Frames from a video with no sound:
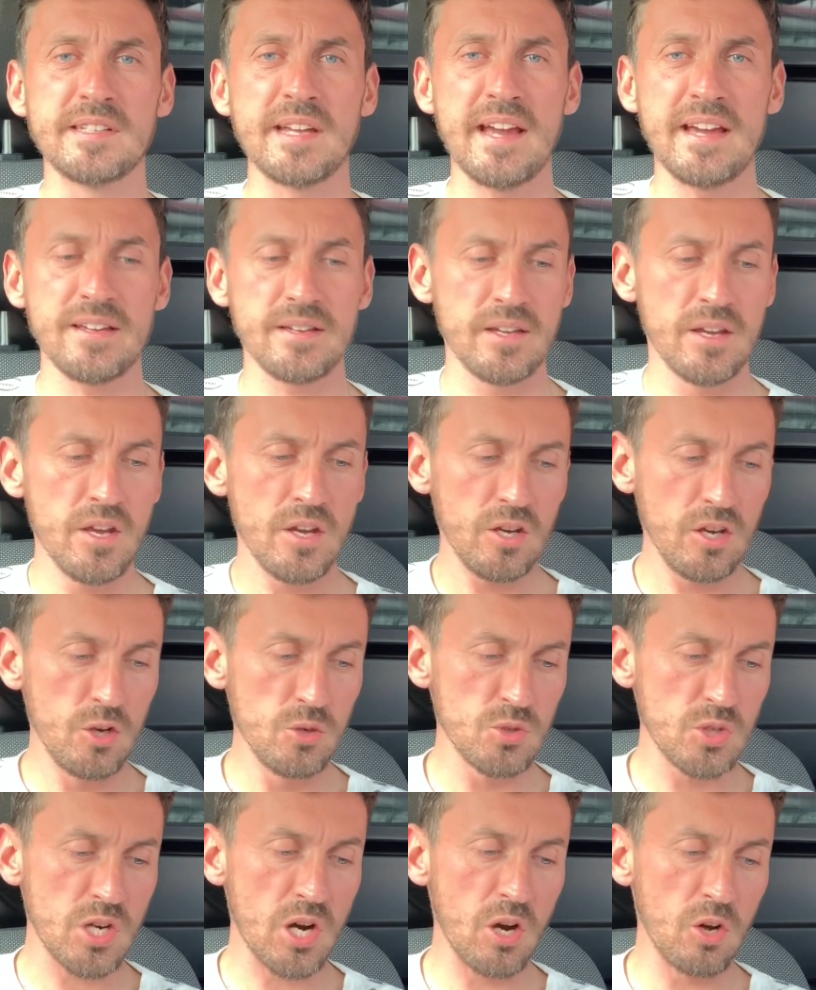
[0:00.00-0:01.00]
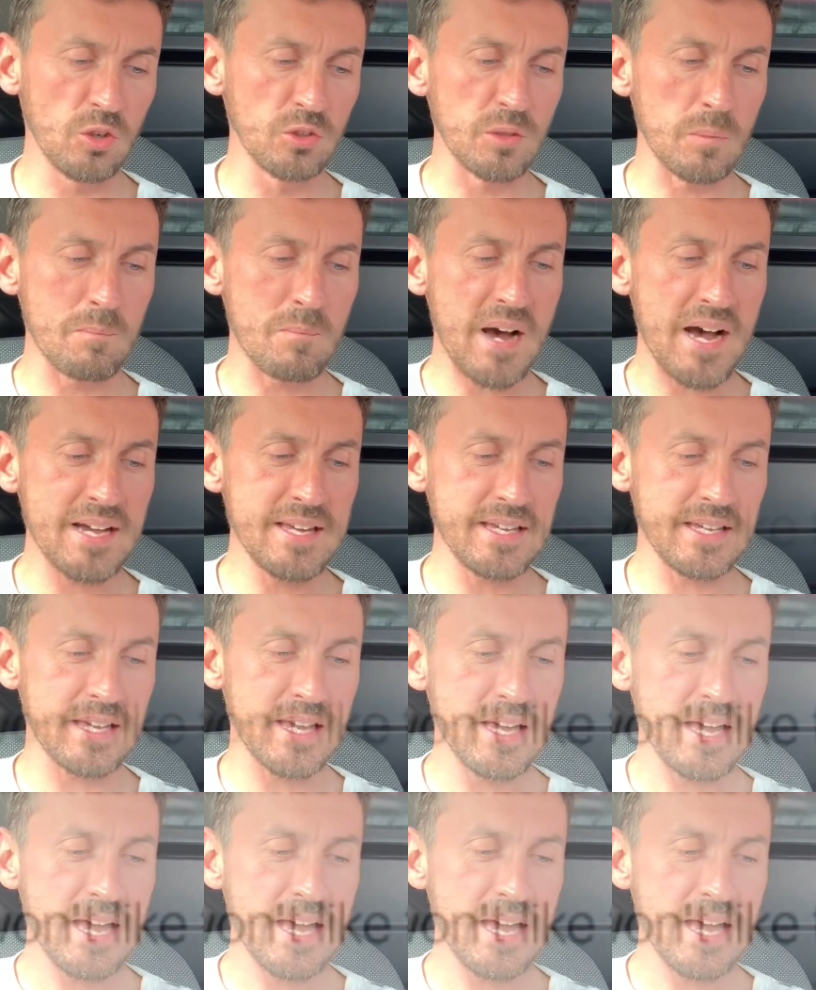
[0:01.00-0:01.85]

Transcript: dick who's called Mike